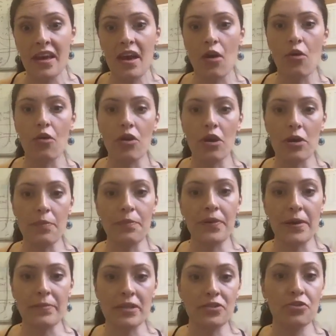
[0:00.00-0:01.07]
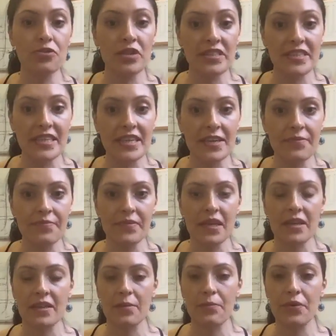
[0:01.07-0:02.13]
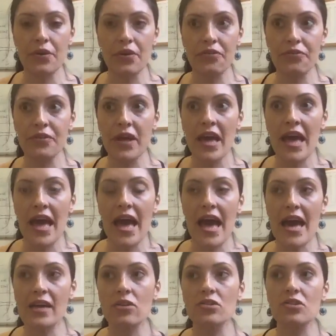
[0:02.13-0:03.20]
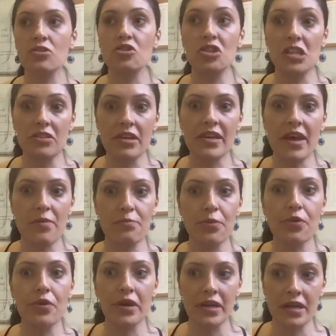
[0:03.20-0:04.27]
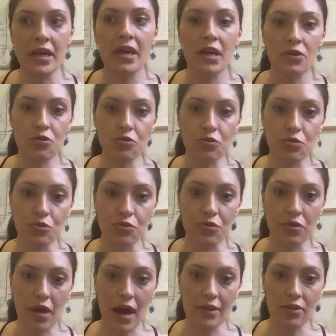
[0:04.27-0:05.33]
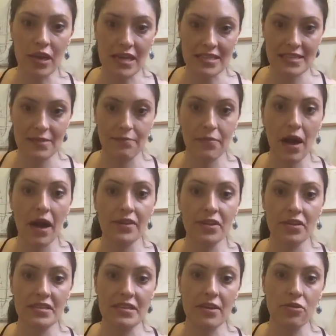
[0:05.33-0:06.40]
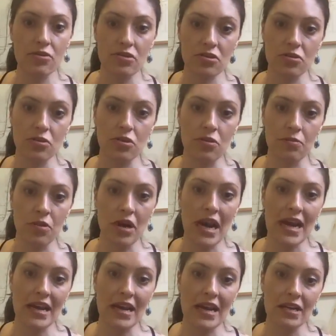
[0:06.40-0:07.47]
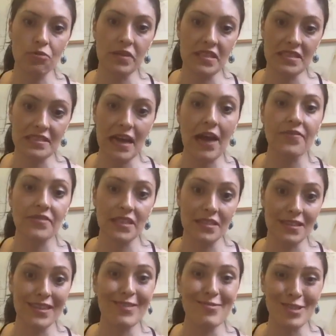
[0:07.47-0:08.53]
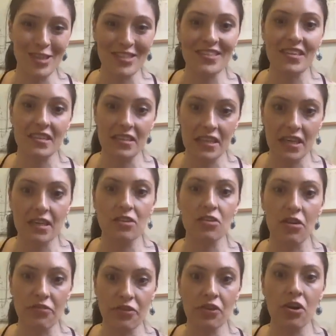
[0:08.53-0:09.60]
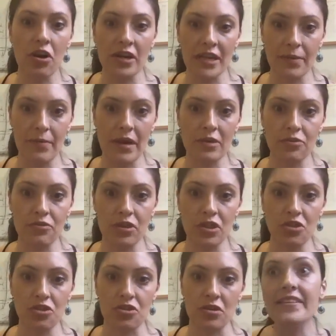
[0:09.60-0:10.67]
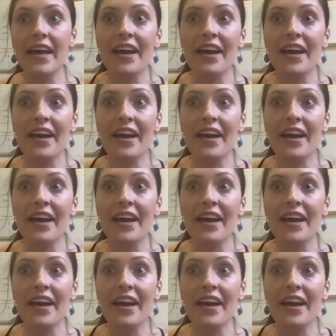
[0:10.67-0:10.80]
or prematurity in the birth. And also children are born to adolescent mothers are also more likely to be stunted, which is an indicator of chronic malnutrition.